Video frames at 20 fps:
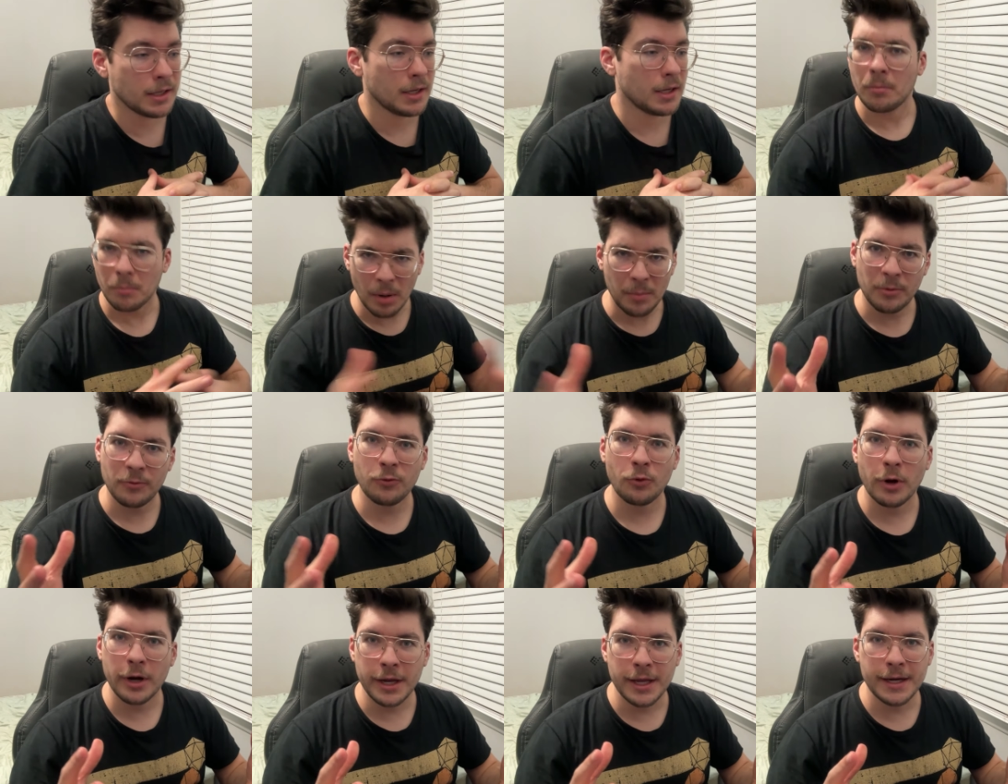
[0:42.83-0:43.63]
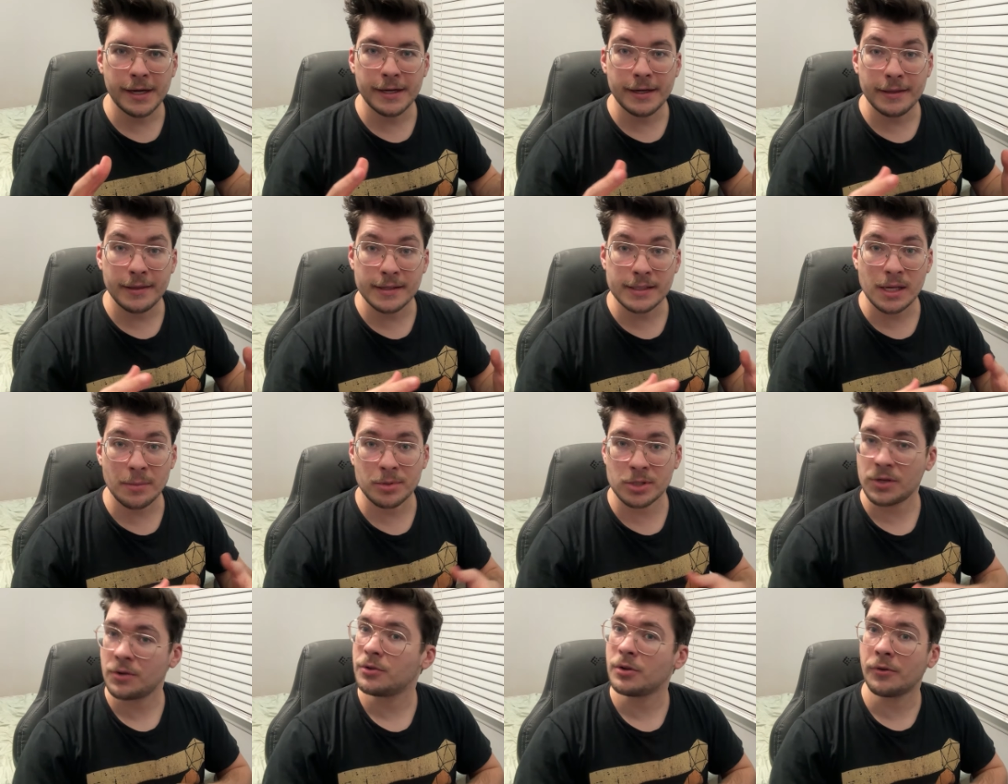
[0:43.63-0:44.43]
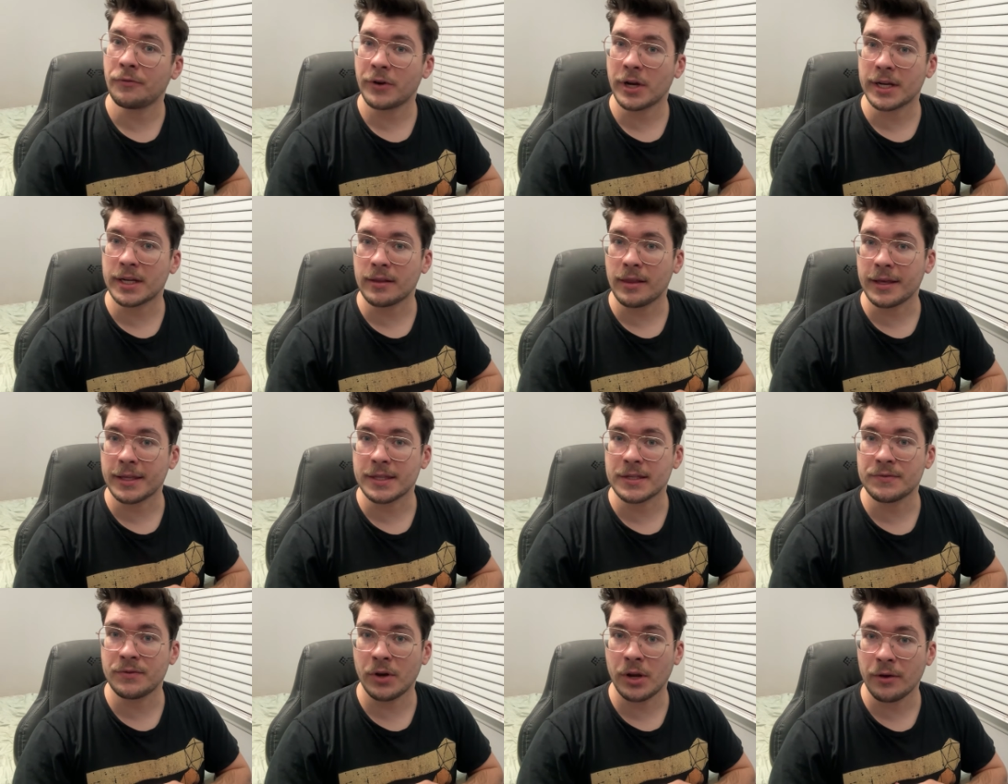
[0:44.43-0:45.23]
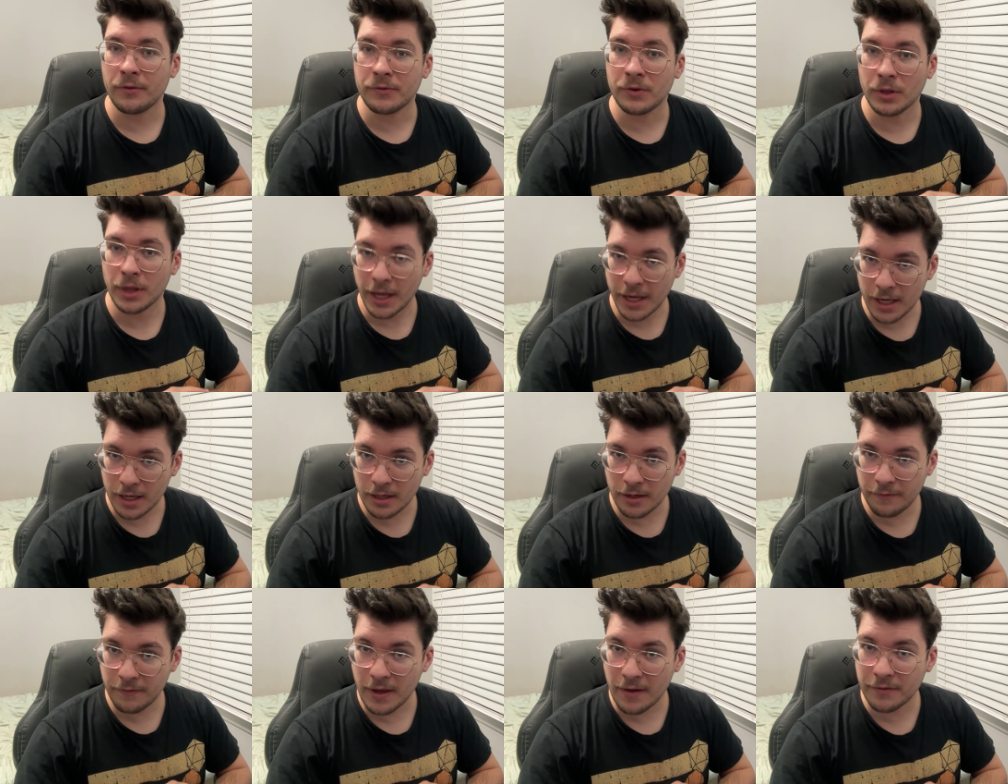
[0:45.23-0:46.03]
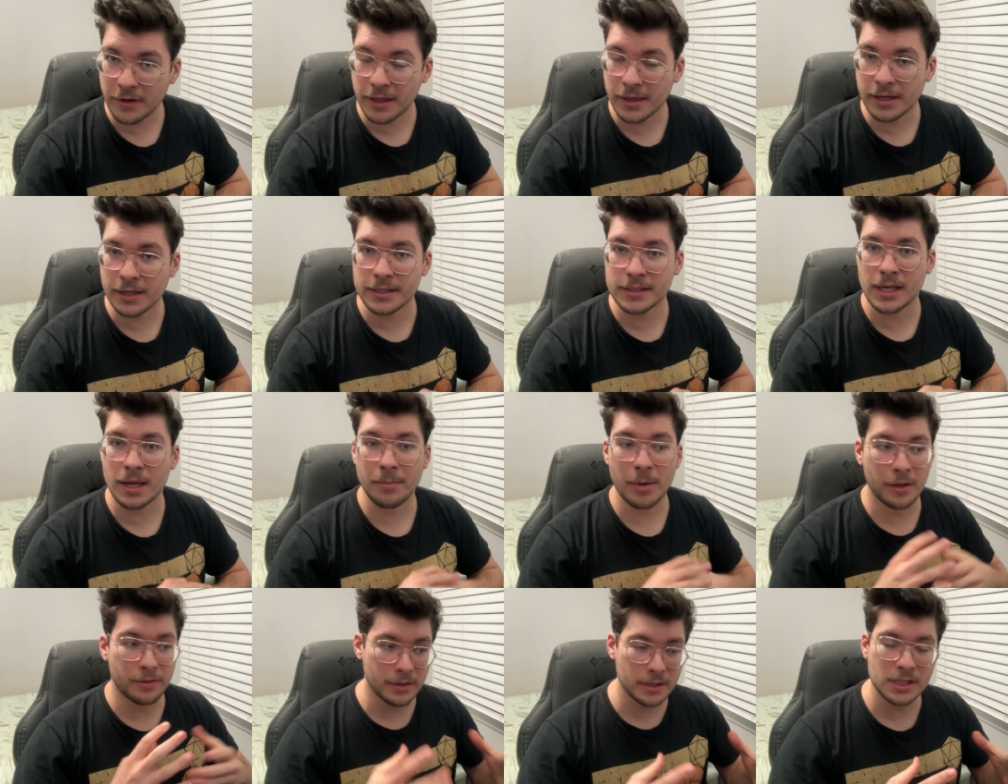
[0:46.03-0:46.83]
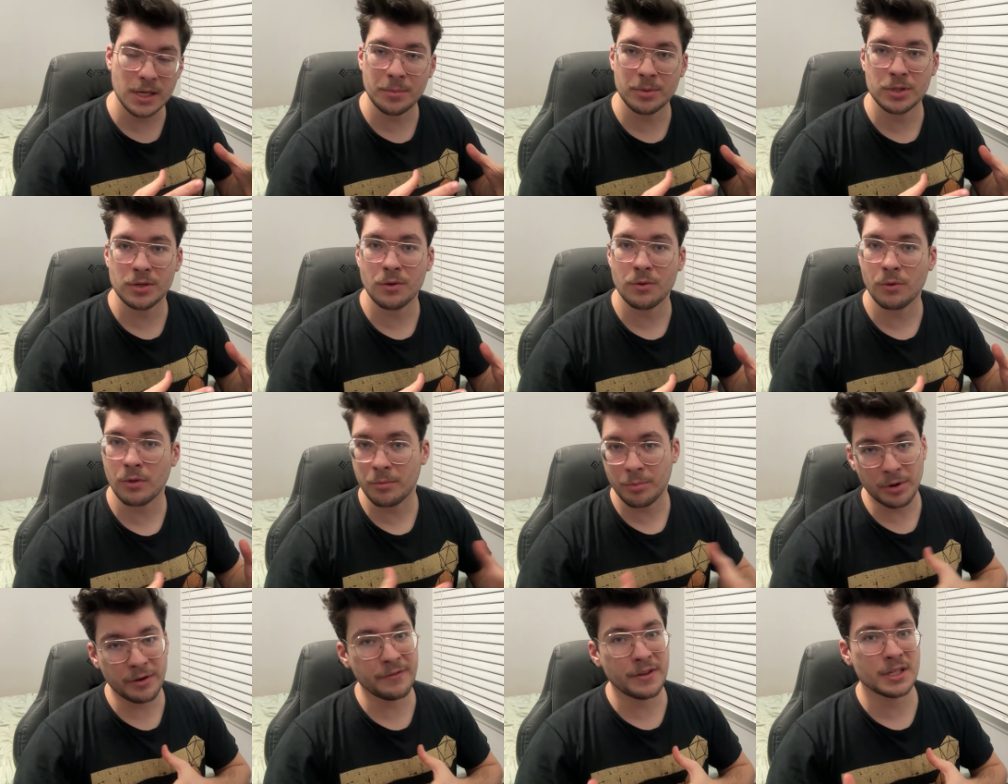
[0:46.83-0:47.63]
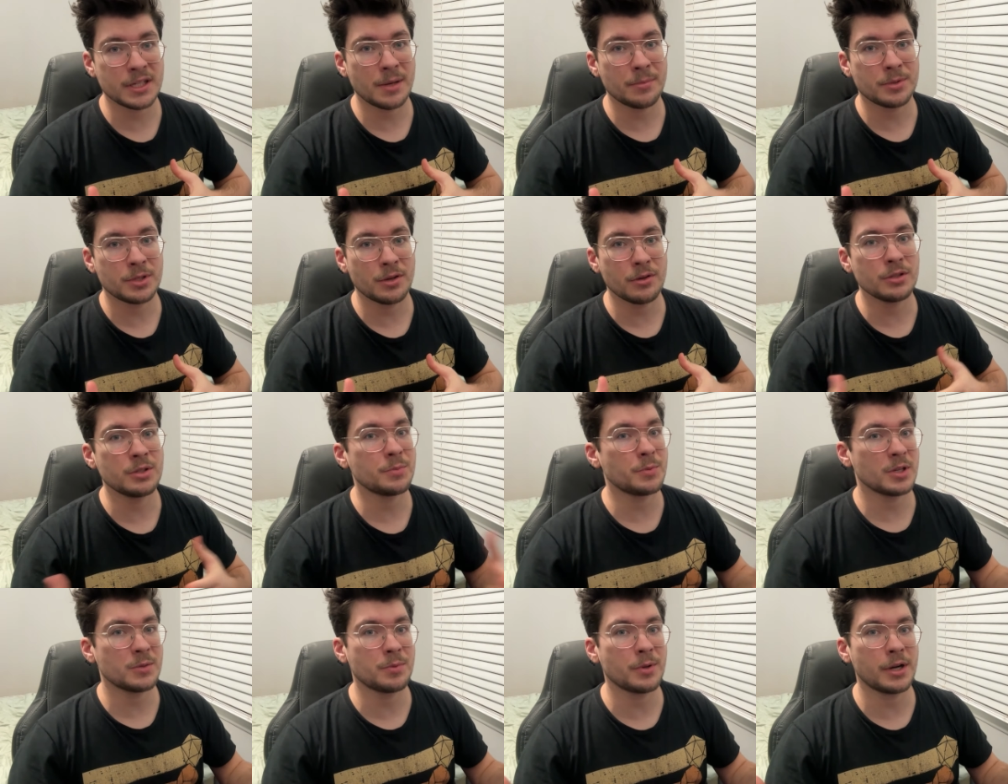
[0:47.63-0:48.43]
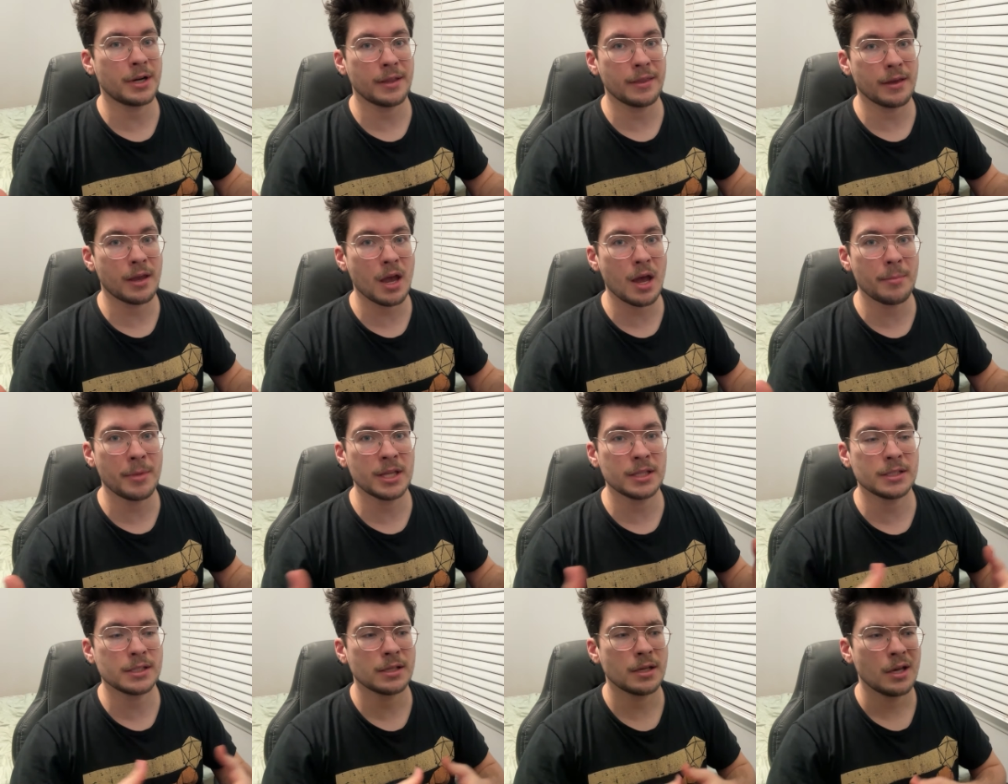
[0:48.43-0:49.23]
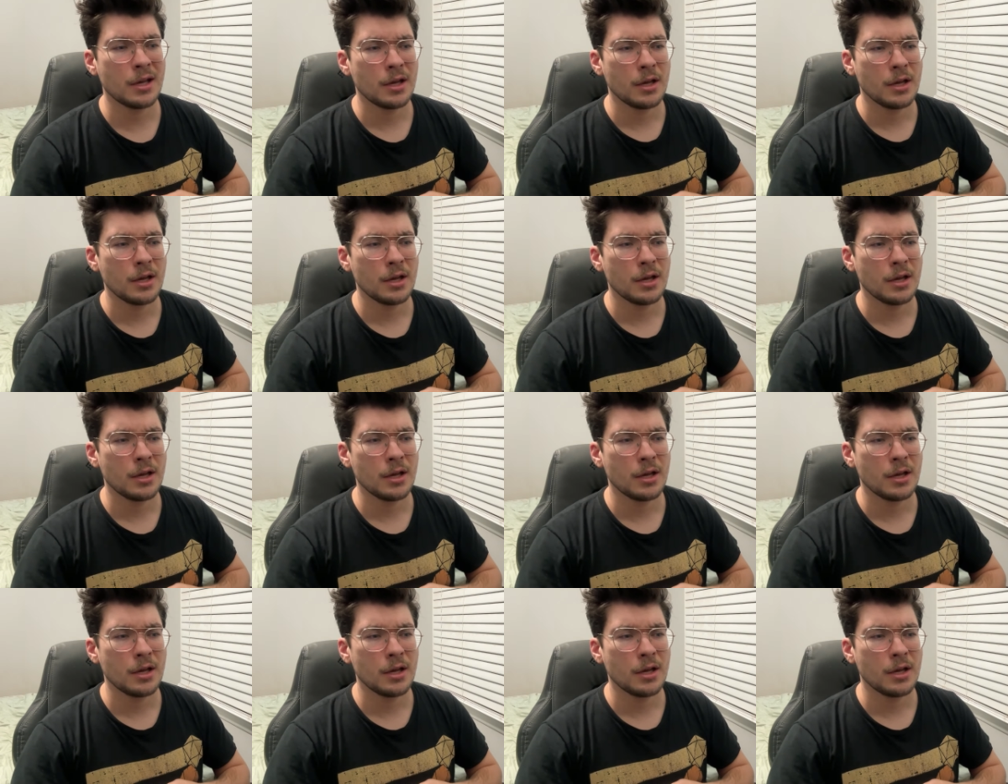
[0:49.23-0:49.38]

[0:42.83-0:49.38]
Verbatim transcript: But before I get into this episode, don't forget to like this video if you like it. And if you have anything to say about this episode or the previous episodes, please put it in the comments.